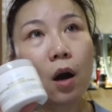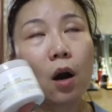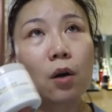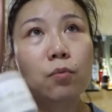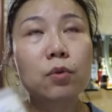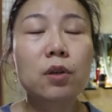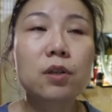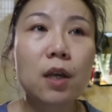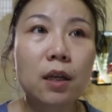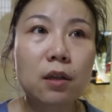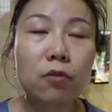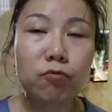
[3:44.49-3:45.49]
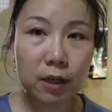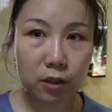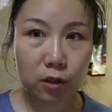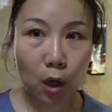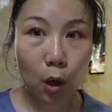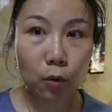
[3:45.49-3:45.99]
I would say the
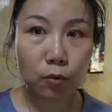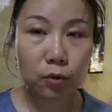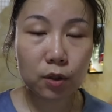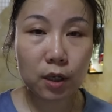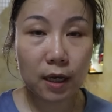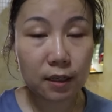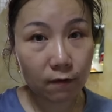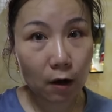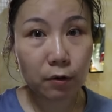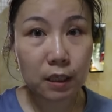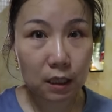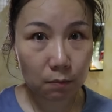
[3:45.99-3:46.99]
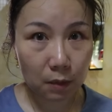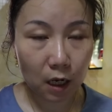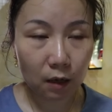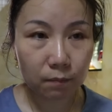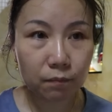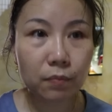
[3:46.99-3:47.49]
result is very
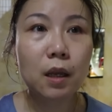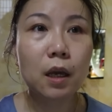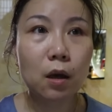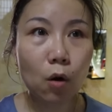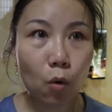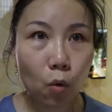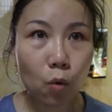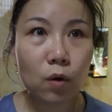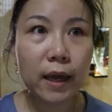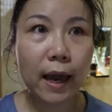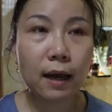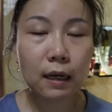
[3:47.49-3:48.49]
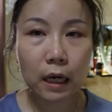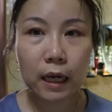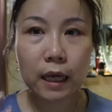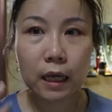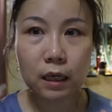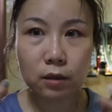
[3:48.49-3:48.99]
similar. It all can
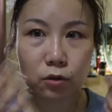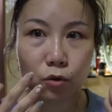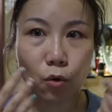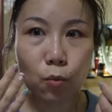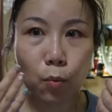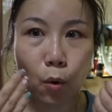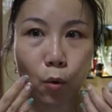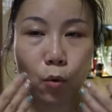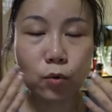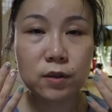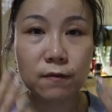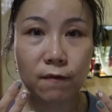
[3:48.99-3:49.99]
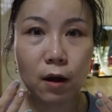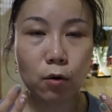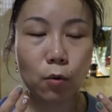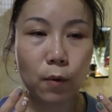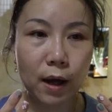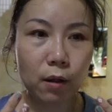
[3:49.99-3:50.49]
cleanse your pores
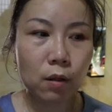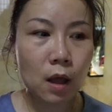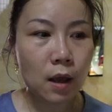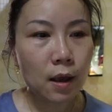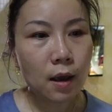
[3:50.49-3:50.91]
very well.